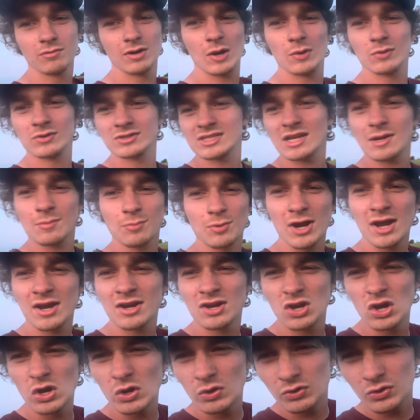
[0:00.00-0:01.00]
I wouldn't say brand
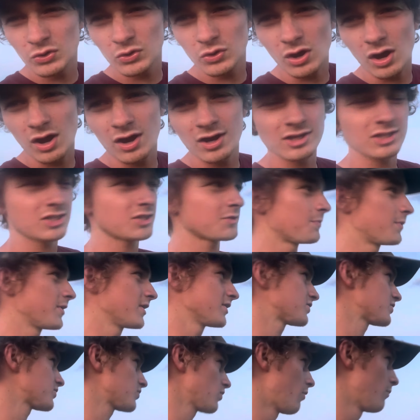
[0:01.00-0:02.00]
new to us, but
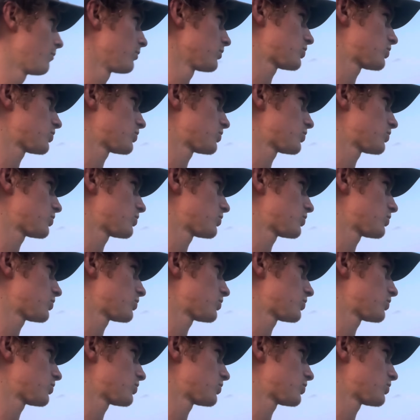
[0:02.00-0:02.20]
it's almost